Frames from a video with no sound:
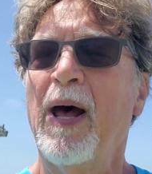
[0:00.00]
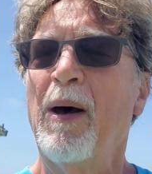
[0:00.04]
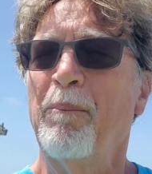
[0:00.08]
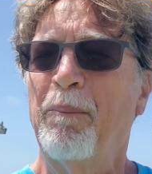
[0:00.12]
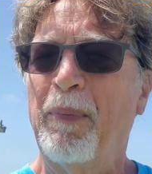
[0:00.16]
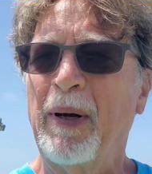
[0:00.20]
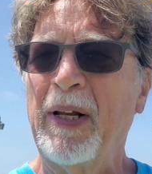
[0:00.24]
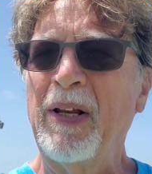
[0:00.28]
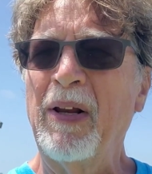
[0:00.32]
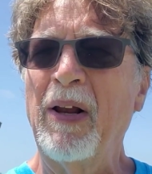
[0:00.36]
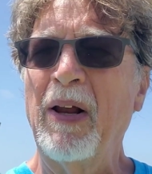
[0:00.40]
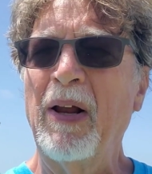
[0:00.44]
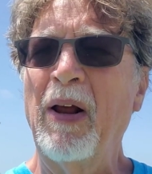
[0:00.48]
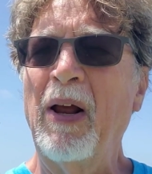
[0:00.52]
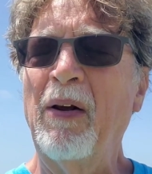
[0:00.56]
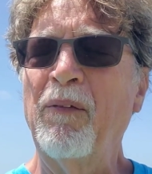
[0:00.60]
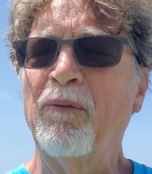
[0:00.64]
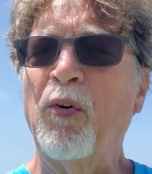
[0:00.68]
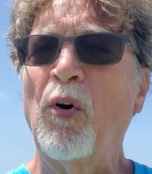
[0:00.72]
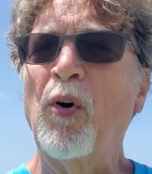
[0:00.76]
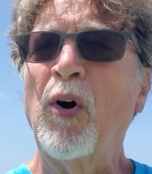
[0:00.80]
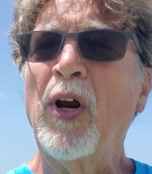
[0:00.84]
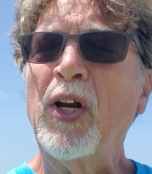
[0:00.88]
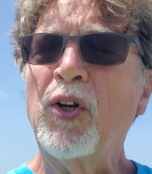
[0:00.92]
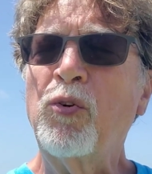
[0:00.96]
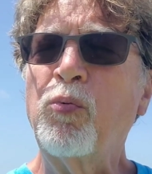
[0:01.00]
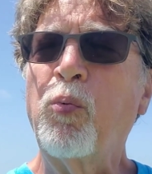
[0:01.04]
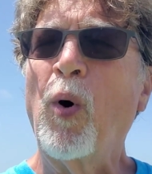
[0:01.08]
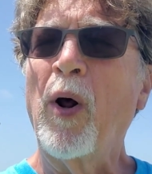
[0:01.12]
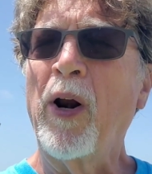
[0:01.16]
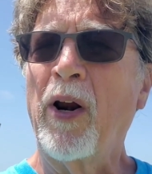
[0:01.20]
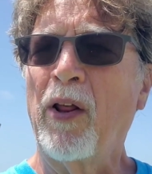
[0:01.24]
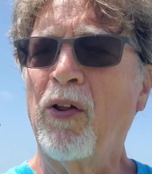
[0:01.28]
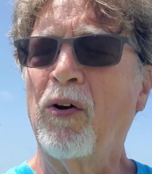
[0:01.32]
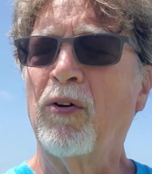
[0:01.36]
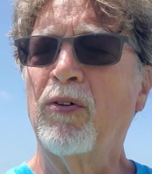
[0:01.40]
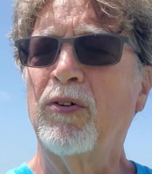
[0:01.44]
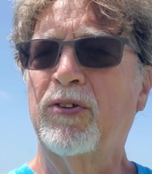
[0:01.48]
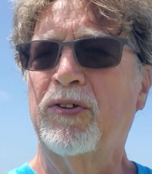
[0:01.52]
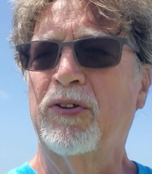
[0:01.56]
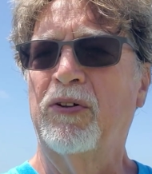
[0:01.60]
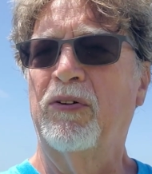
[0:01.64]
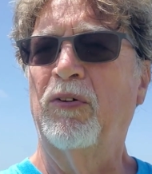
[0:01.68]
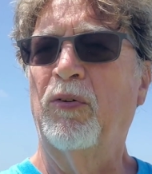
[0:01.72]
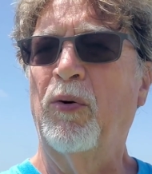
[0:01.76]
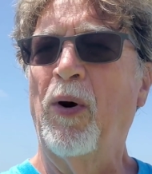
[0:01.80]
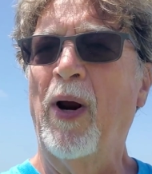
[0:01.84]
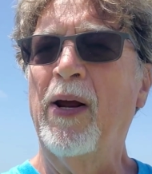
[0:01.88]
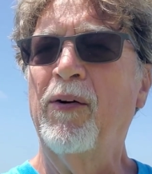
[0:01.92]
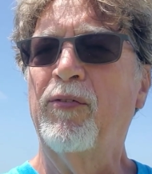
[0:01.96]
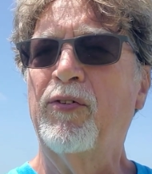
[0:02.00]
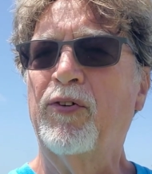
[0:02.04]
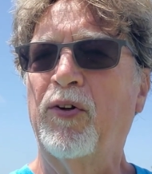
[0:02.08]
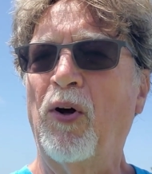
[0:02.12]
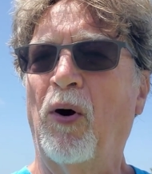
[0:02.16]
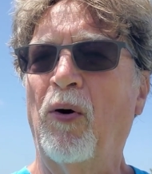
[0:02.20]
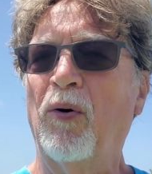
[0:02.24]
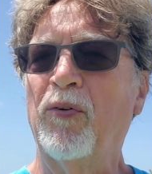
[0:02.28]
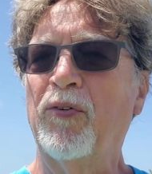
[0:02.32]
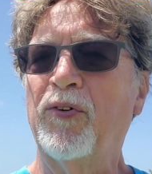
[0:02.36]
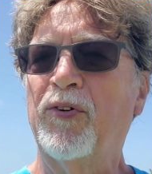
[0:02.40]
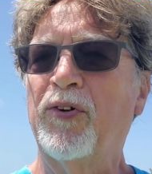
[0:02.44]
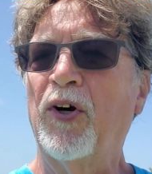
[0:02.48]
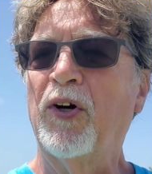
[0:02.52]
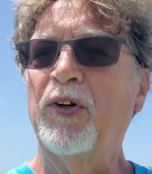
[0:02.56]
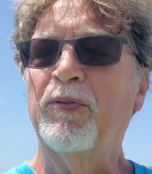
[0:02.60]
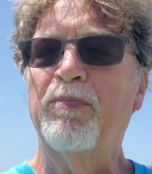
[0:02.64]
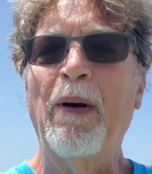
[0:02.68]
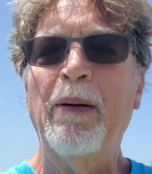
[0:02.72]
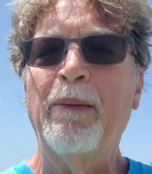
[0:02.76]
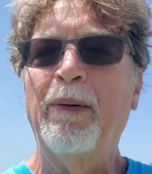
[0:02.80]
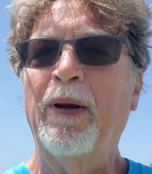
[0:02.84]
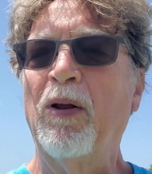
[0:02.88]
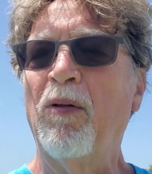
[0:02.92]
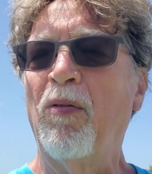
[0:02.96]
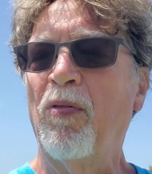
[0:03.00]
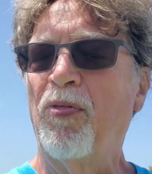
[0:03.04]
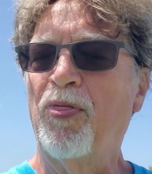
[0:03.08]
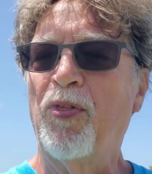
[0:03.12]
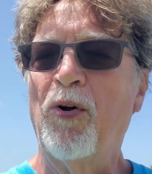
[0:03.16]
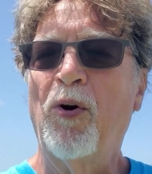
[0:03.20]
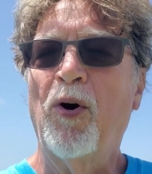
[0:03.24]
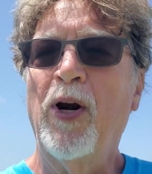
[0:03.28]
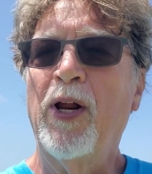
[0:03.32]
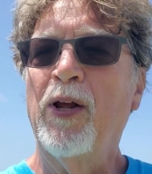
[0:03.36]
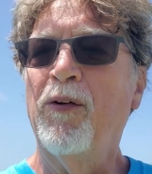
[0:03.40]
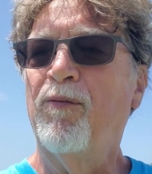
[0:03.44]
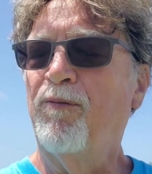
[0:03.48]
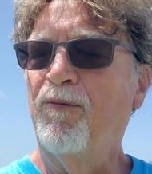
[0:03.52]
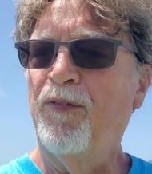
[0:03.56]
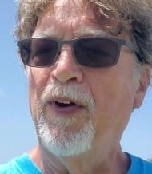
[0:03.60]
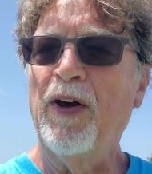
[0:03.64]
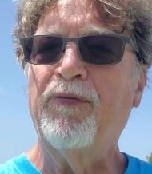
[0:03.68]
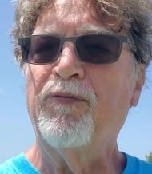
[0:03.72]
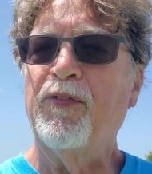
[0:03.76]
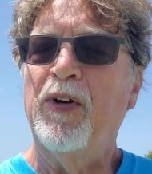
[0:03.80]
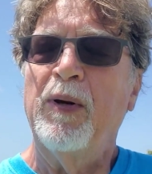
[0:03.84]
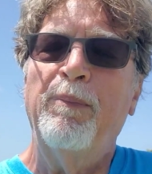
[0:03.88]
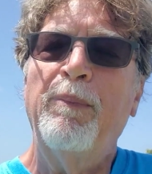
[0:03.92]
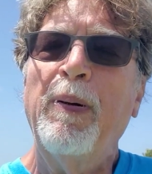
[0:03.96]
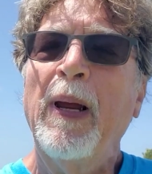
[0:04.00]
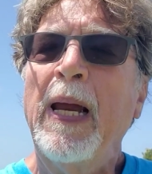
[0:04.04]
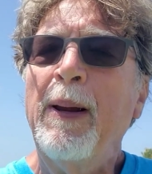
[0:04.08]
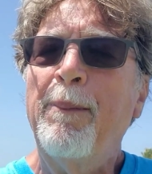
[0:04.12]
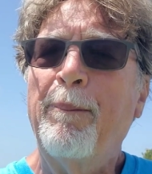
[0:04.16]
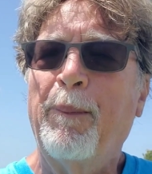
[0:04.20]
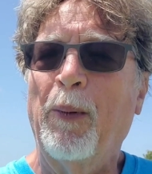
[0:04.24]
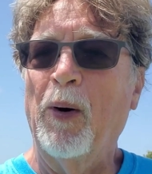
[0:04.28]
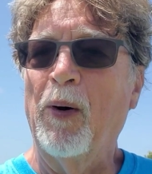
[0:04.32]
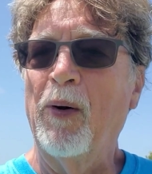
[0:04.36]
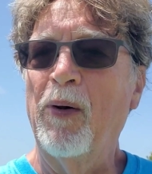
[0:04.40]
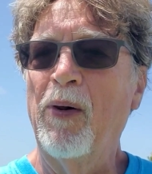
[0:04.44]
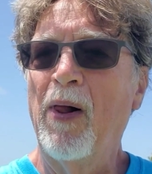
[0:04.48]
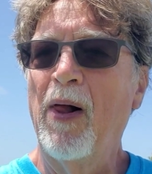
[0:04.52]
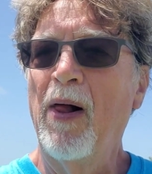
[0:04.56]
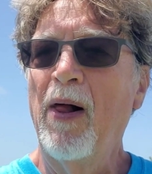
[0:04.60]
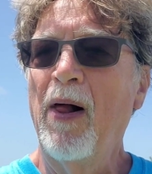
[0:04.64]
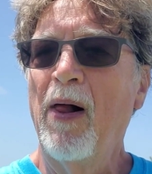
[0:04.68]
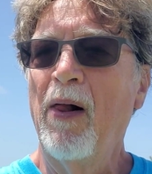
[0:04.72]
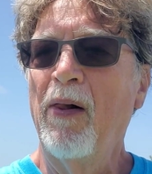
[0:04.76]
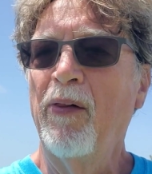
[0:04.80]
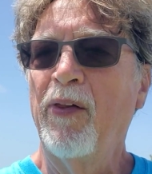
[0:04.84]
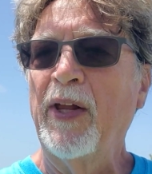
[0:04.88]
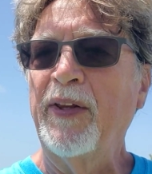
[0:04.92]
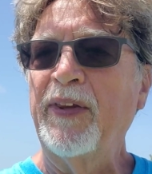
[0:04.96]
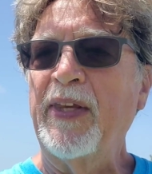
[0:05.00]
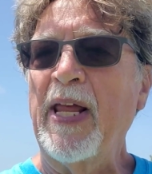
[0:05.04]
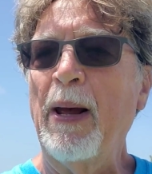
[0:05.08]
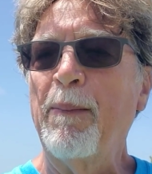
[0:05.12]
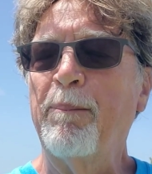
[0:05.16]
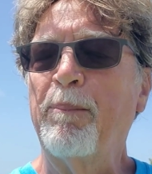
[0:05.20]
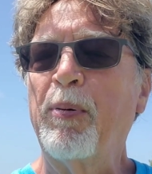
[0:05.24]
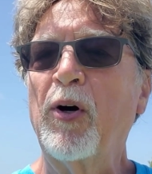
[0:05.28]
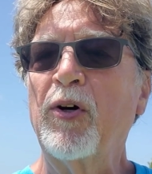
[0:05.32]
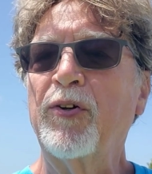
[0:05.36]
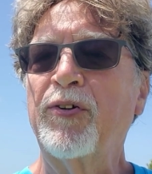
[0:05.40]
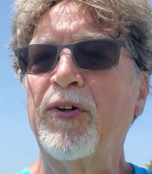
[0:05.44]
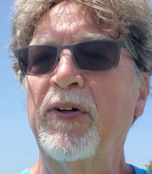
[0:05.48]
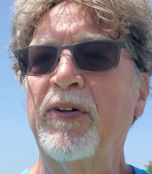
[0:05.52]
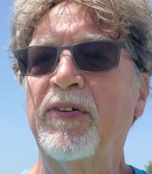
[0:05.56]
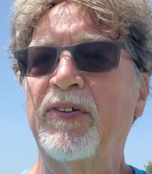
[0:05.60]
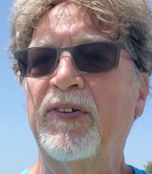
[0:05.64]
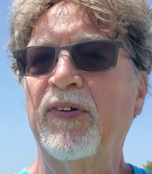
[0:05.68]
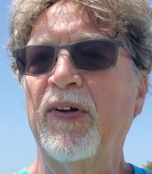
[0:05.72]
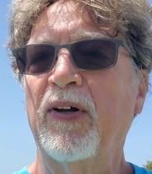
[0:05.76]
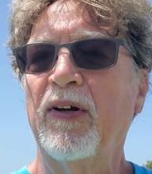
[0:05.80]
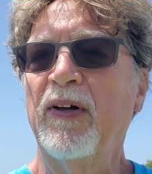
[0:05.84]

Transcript: but for each one of those gravestones, there's maybe 30, 50 people that person's